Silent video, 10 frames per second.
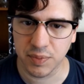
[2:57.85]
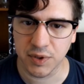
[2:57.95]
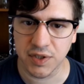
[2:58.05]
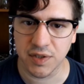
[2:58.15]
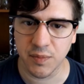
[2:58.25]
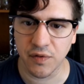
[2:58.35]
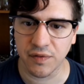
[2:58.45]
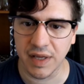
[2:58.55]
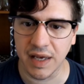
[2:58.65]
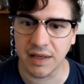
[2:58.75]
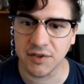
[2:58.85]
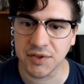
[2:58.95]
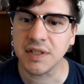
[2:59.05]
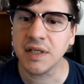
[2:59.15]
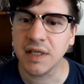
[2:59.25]
pushes him over the
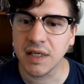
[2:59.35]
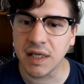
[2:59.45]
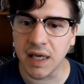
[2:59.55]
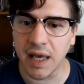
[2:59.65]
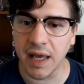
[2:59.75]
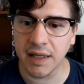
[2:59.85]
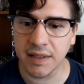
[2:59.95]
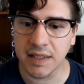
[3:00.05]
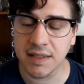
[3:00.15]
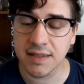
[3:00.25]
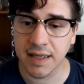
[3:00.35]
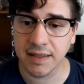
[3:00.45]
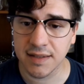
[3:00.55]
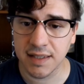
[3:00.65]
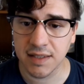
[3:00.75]
edge. And he
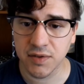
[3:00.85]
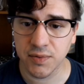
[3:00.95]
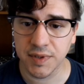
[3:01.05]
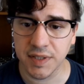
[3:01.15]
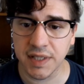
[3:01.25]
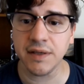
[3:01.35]
decides that he's going to